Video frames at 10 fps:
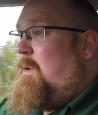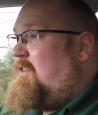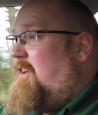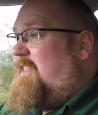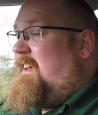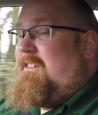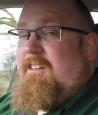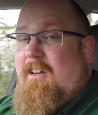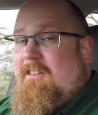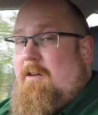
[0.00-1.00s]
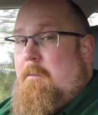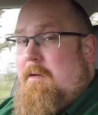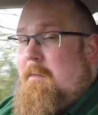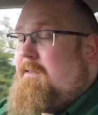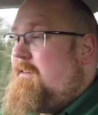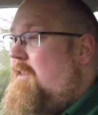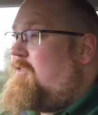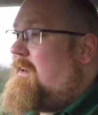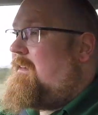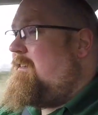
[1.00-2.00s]
which I think is a nice compliment to the
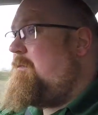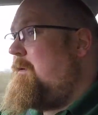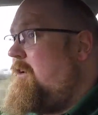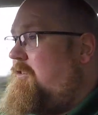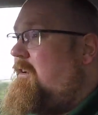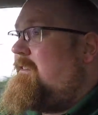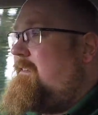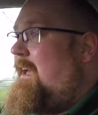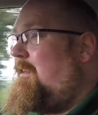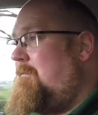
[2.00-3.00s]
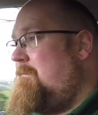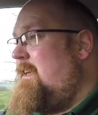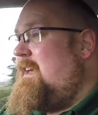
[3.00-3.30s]
Genesis, because you can tell,